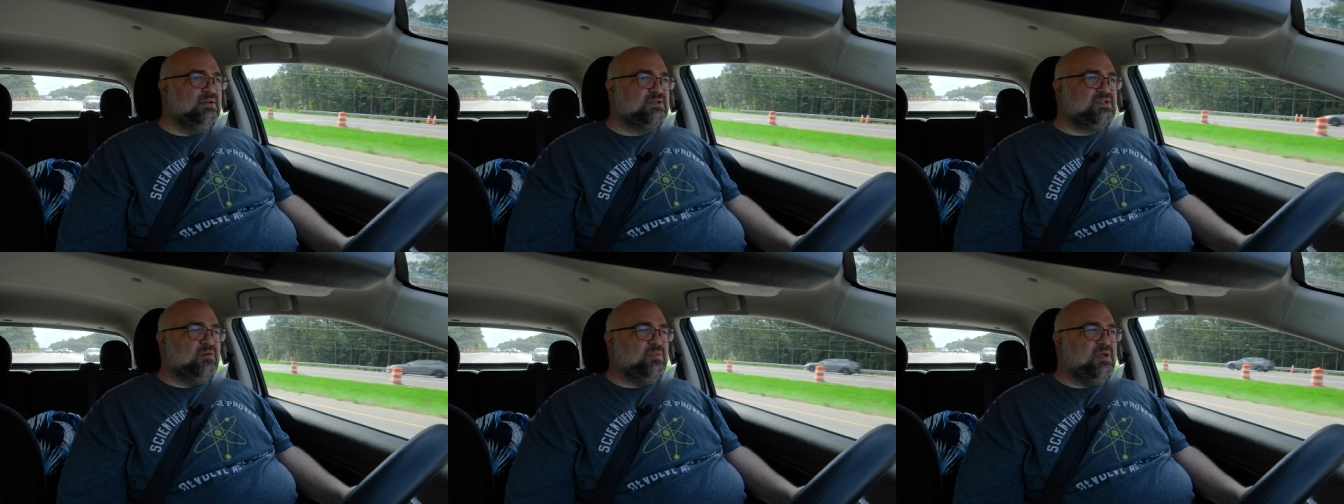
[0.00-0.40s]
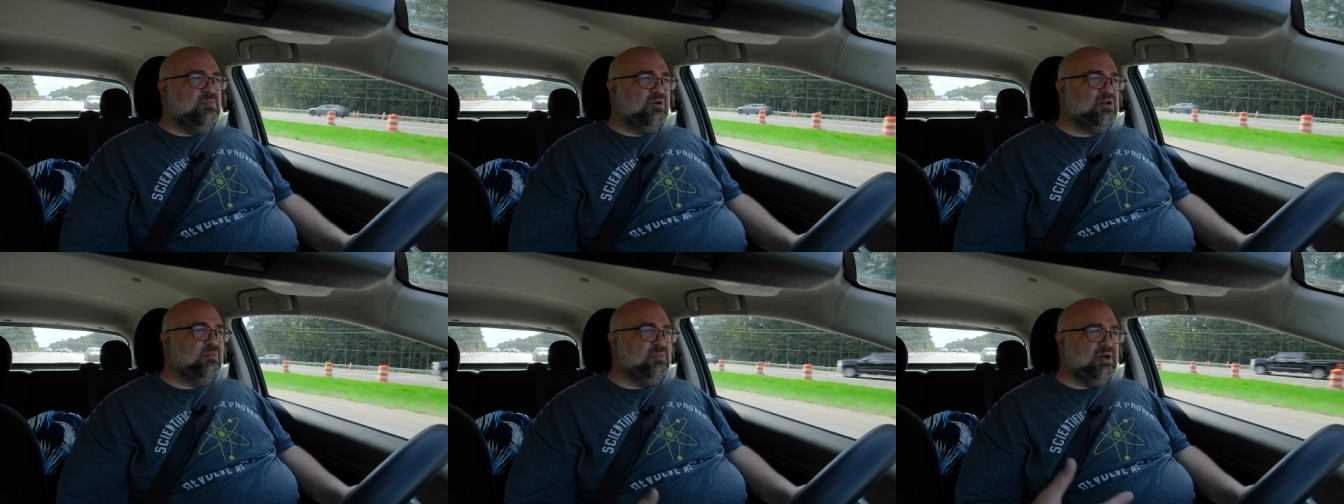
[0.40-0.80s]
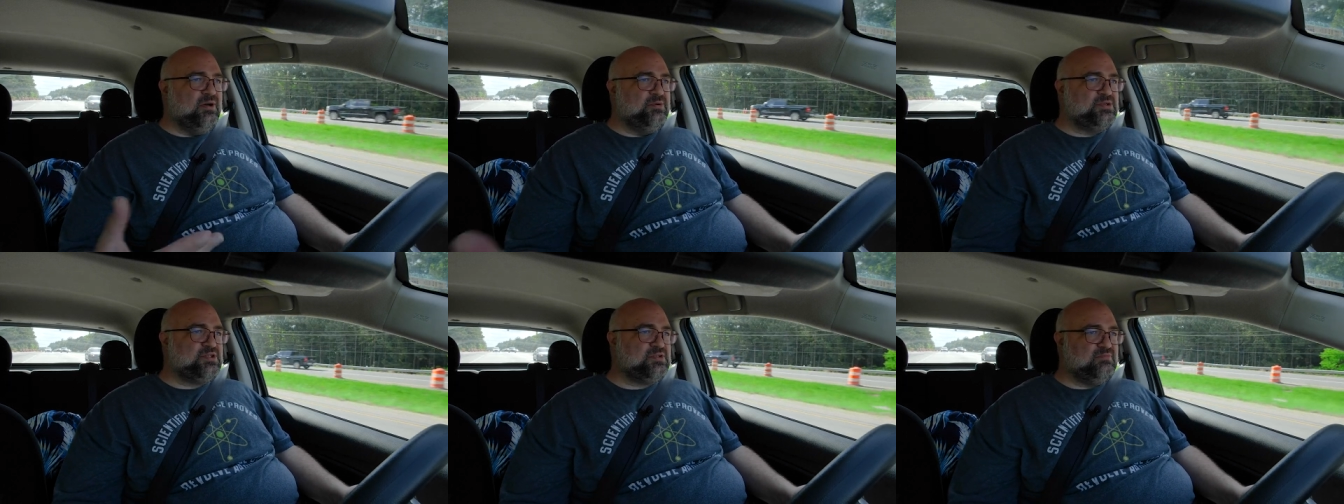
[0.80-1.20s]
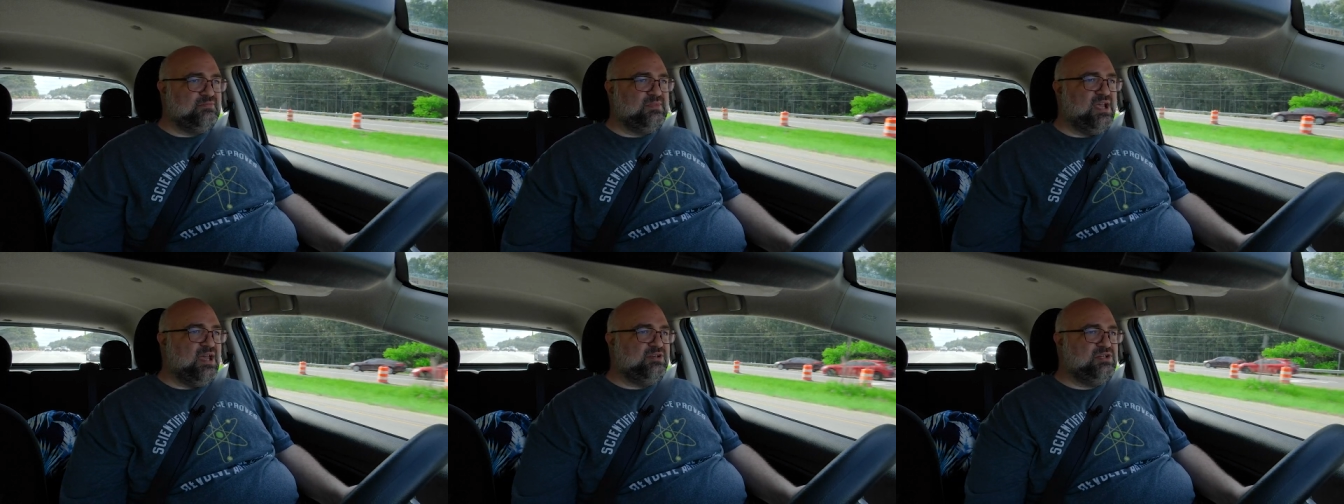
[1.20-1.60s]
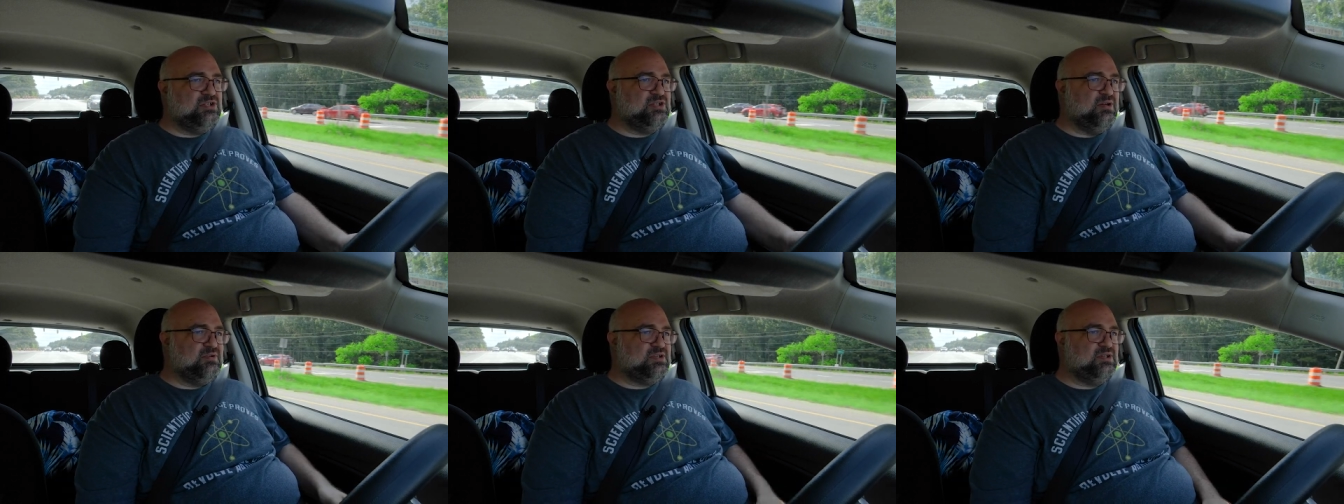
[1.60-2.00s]
So people could post edgy
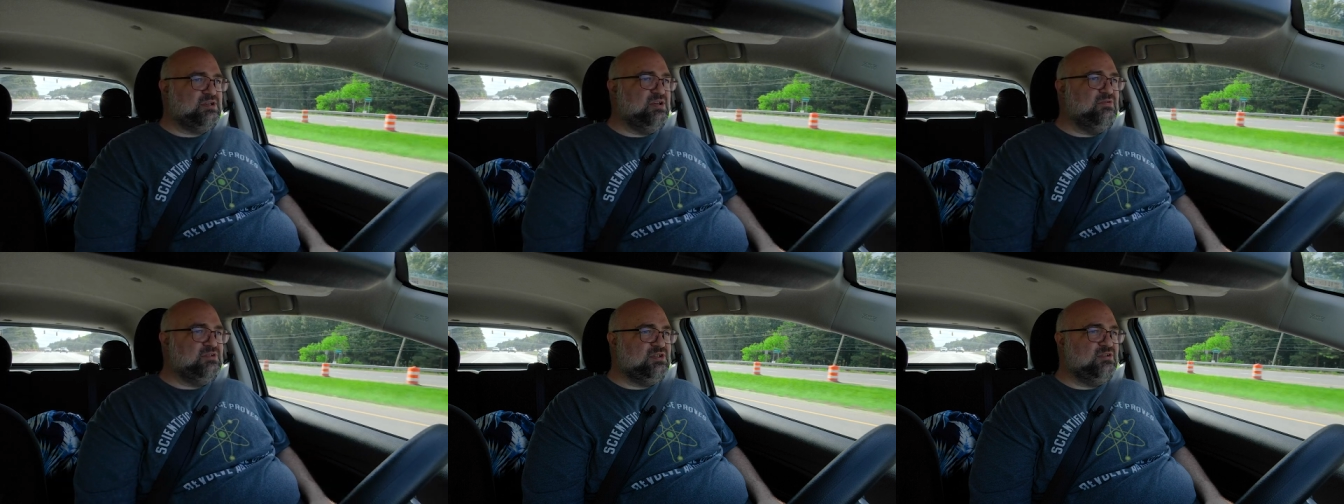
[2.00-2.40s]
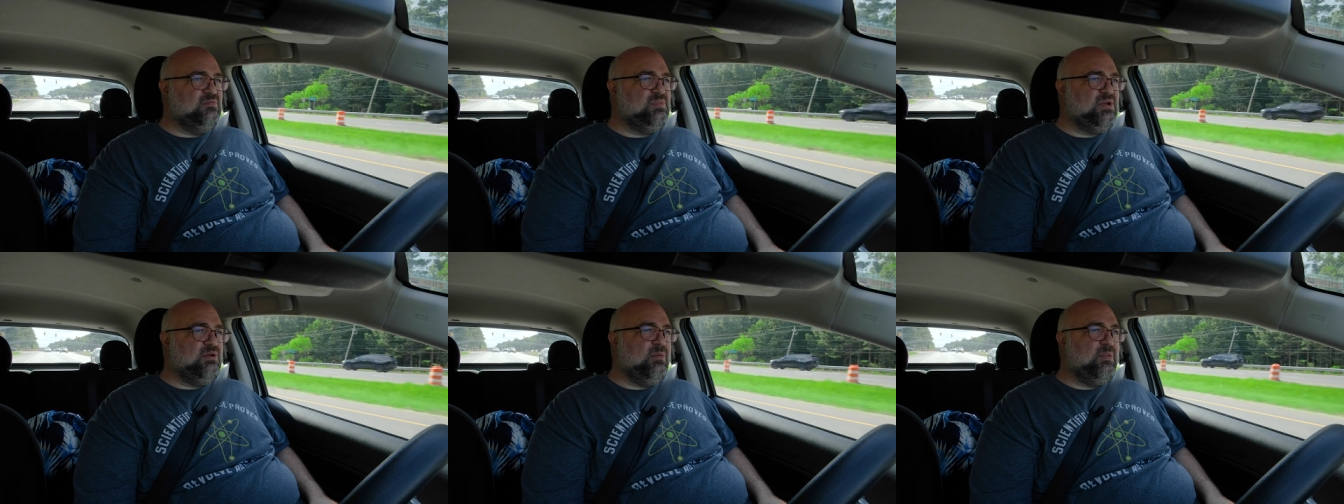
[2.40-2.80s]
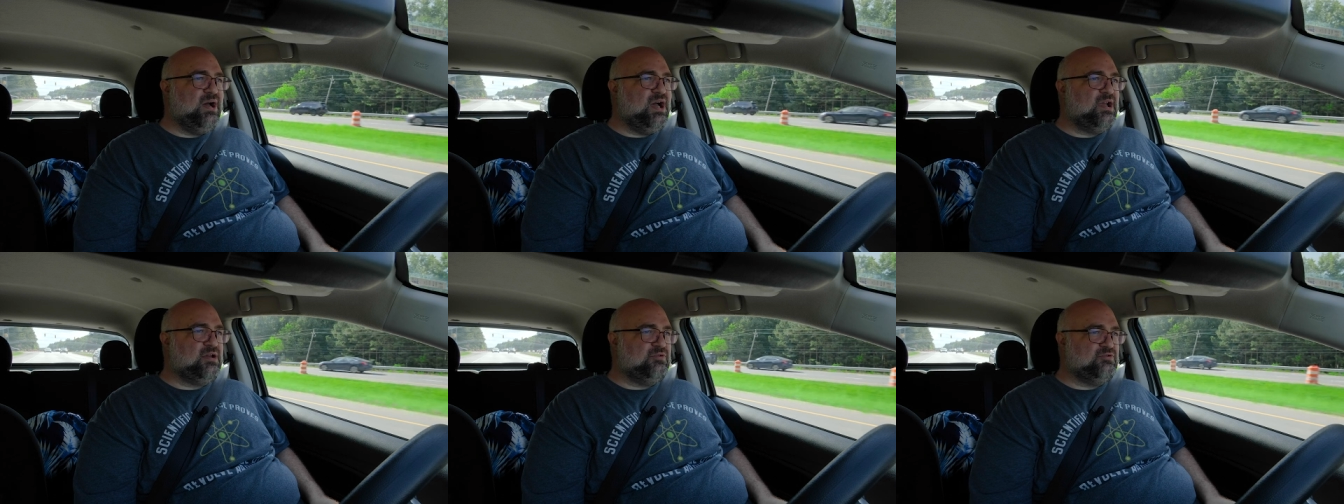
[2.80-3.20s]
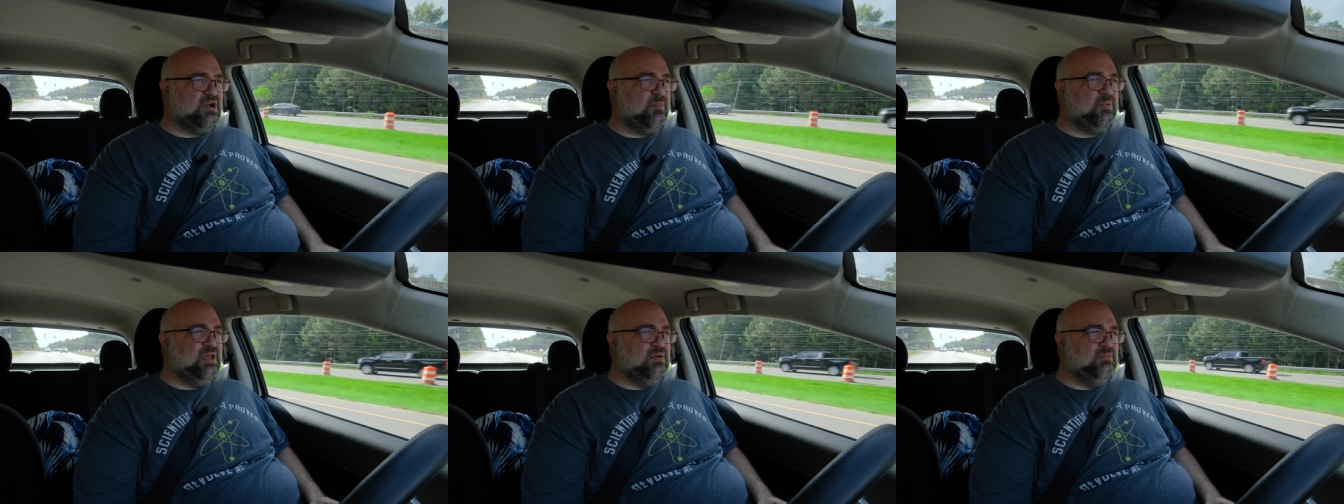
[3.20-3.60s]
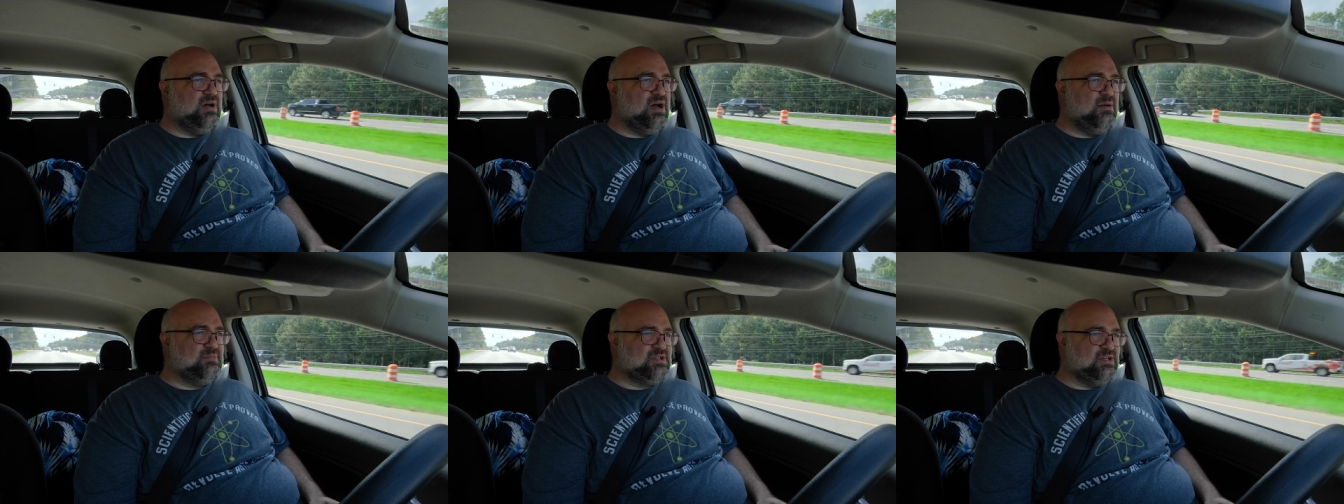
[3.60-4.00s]
jokes on YouTube. PewDiePie could drop
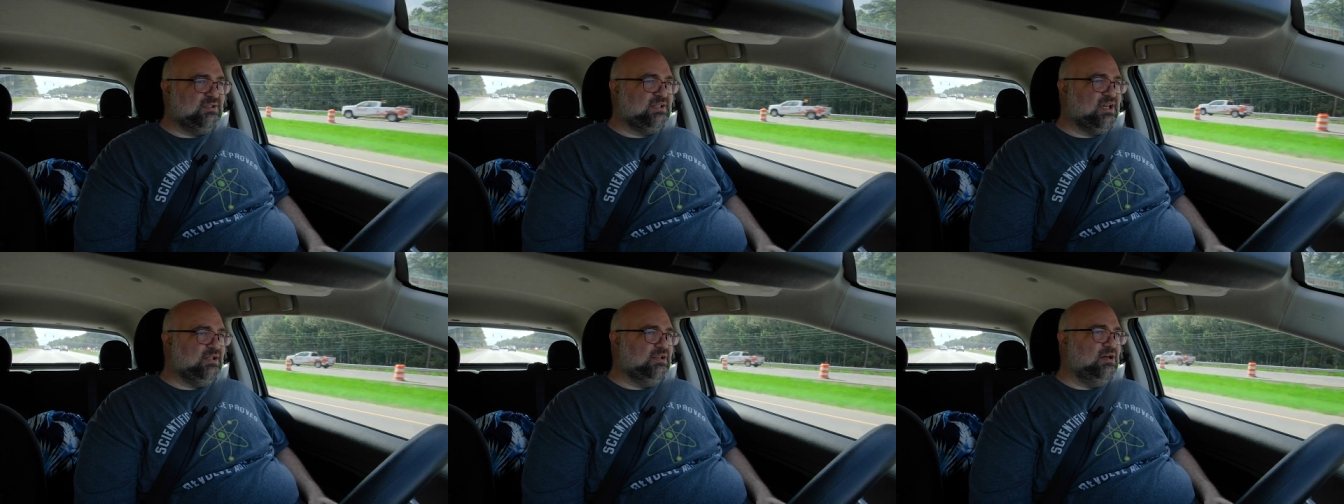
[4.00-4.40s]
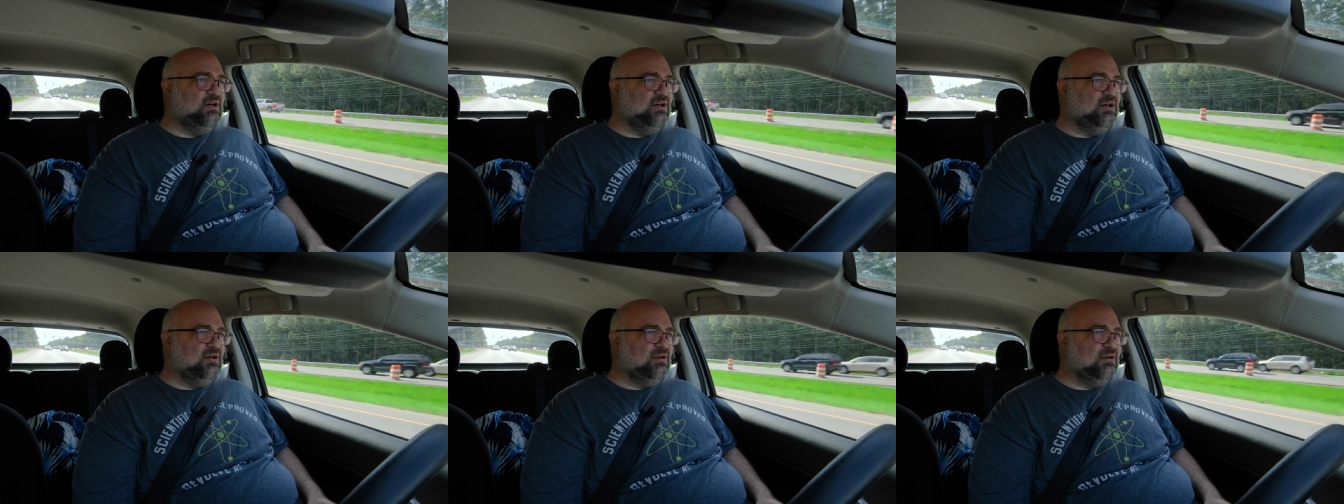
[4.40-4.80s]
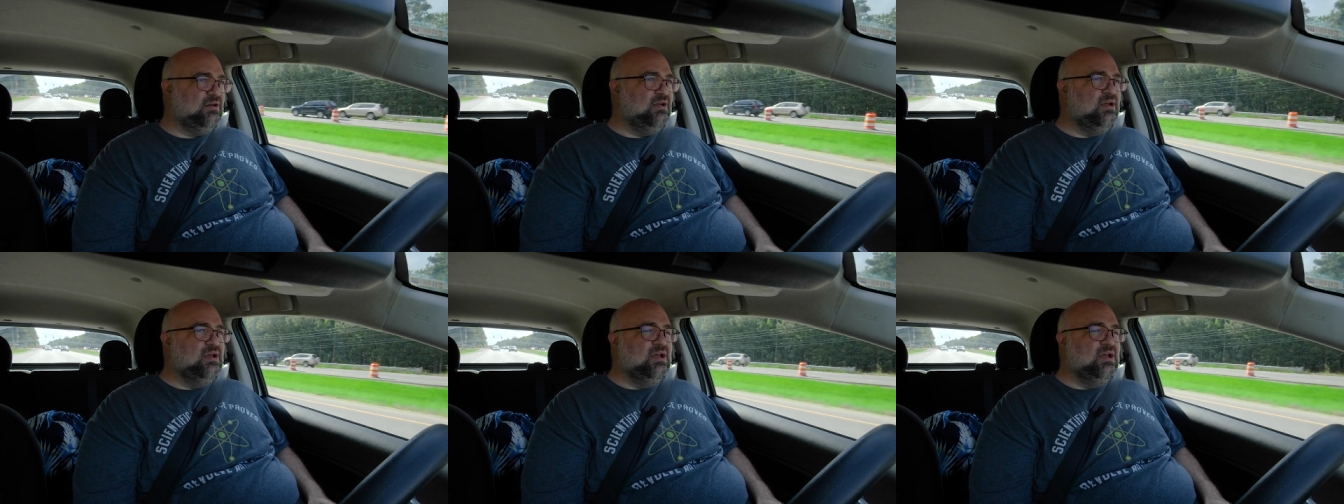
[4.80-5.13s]
N-bombs all day long.